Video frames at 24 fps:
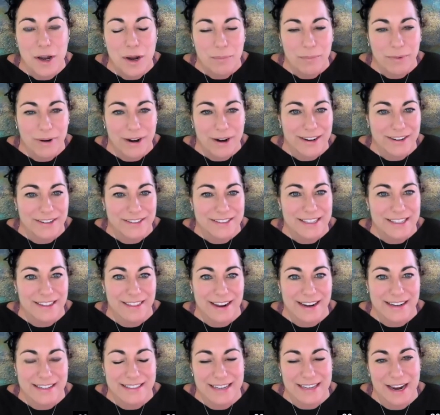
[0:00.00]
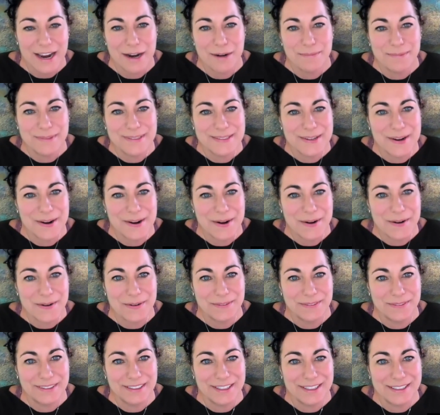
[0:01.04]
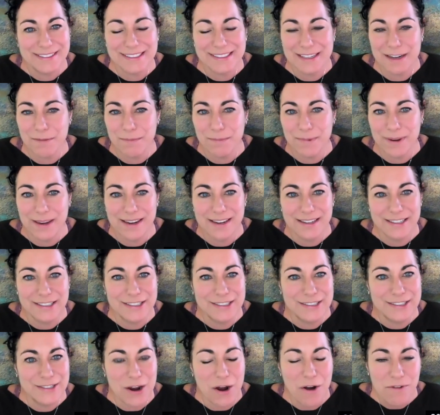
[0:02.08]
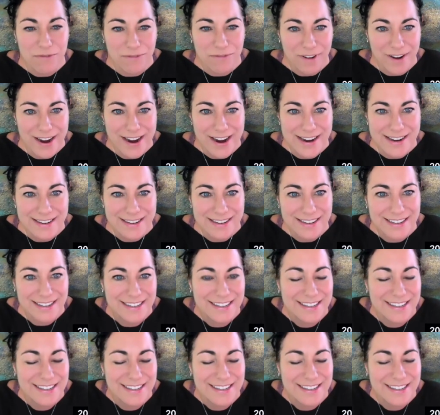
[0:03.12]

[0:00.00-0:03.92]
prior to that time. So that's going to be so fun.